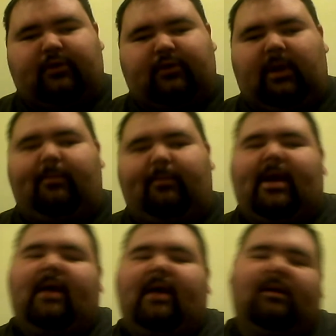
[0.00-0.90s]
Olympia
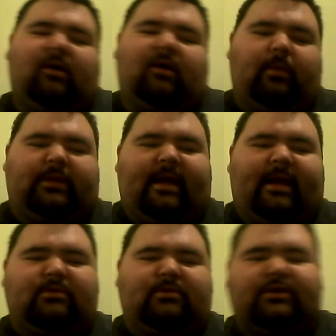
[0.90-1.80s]
a couple of
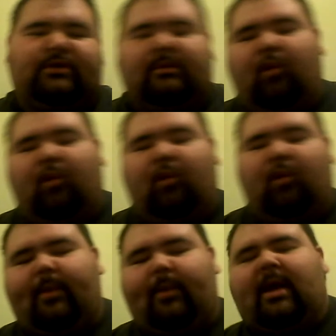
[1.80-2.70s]
times or more,
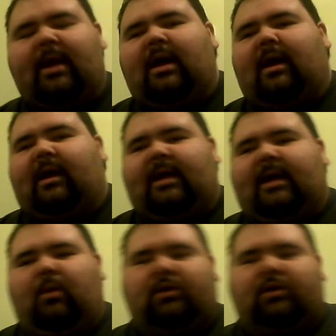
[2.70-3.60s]
maybe. And he
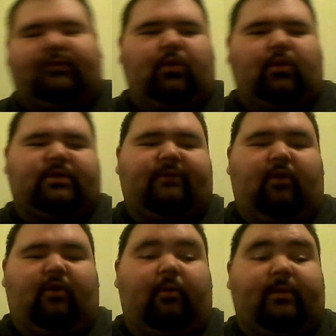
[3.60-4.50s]
was, of course, a
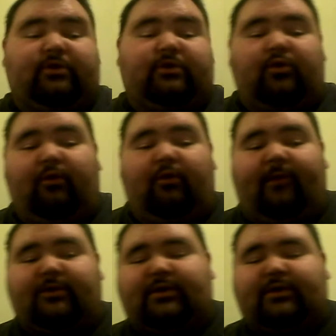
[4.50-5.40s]
former Mr.
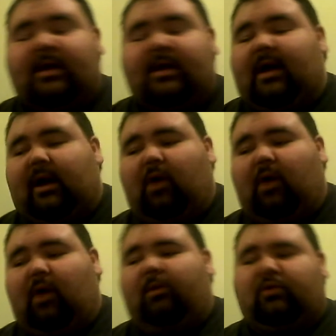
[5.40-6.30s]
Universe, along with
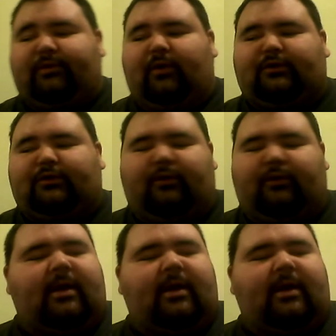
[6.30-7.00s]
loads of other stuff.